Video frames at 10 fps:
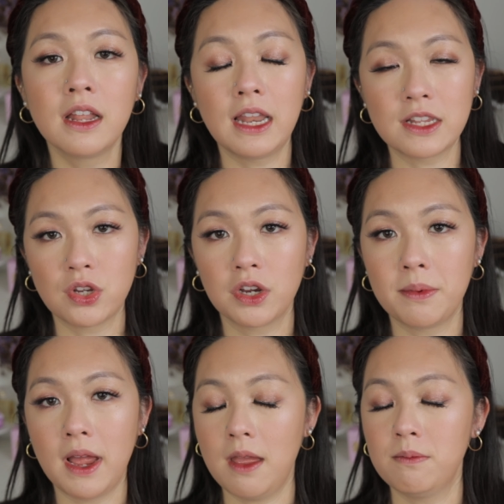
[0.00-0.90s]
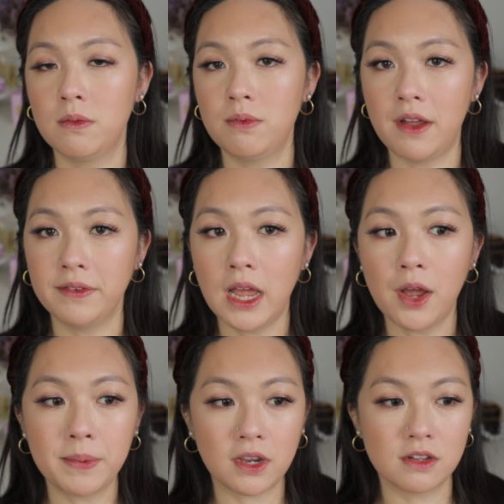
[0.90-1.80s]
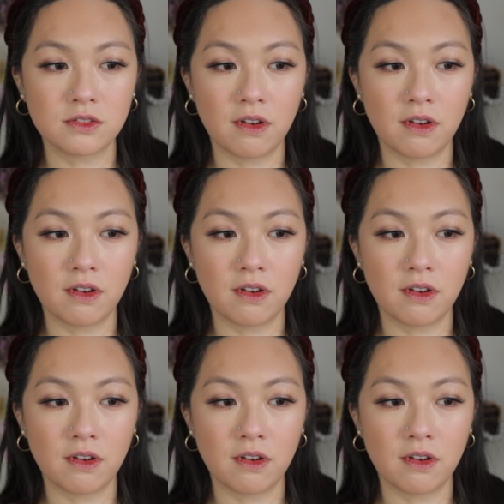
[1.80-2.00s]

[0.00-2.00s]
Let's talk about amber brown now because